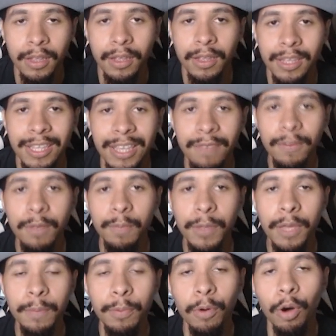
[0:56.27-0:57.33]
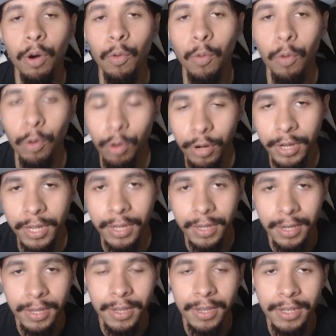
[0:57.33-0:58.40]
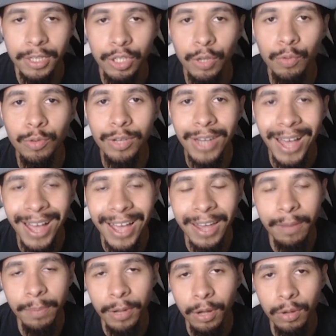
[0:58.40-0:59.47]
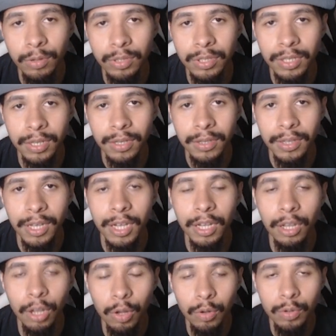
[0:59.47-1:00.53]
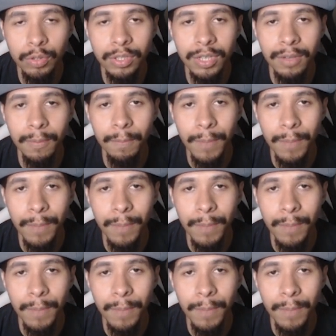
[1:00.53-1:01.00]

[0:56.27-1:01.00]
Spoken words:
giving people a warning to not post the closed